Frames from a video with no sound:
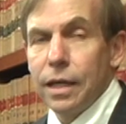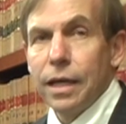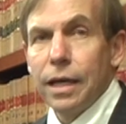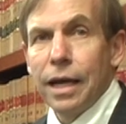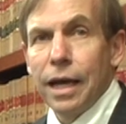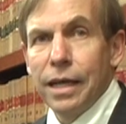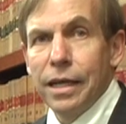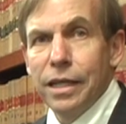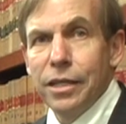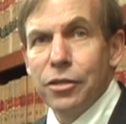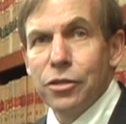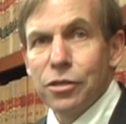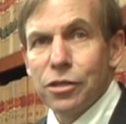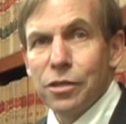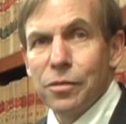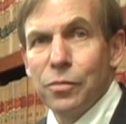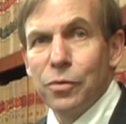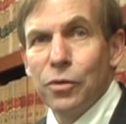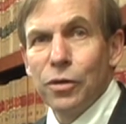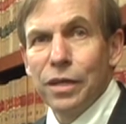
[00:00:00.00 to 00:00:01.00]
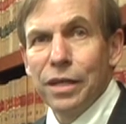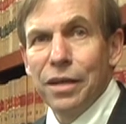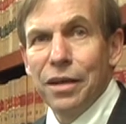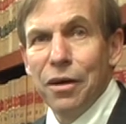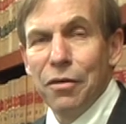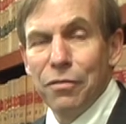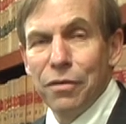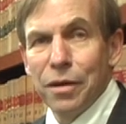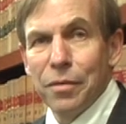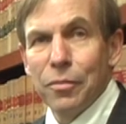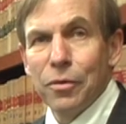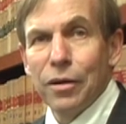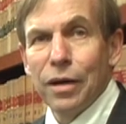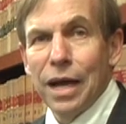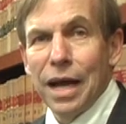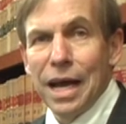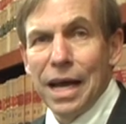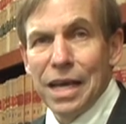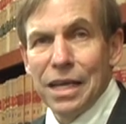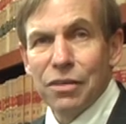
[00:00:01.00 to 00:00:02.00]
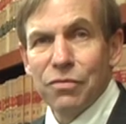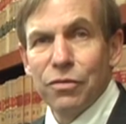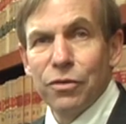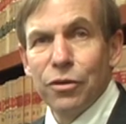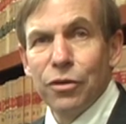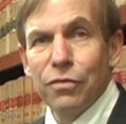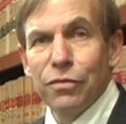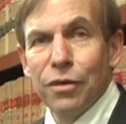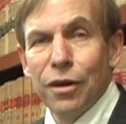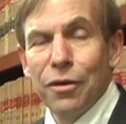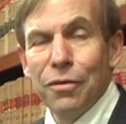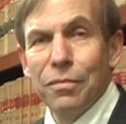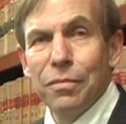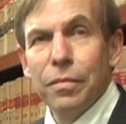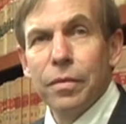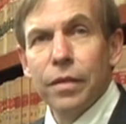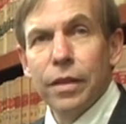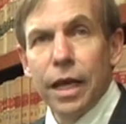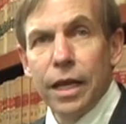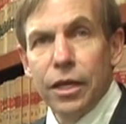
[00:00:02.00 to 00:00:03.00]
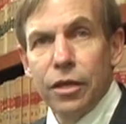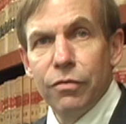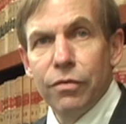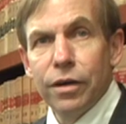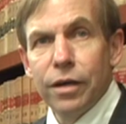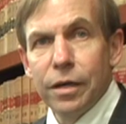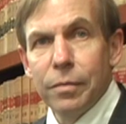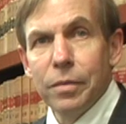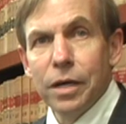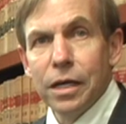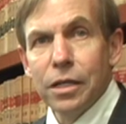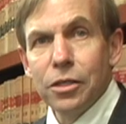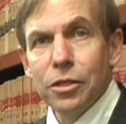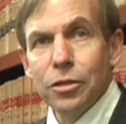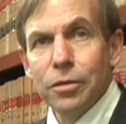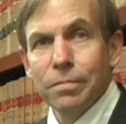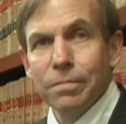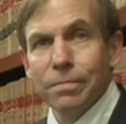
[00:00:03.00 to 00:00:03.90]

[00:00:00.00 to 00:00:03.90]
I need your support in November. I ask for your vote. Thank you very much.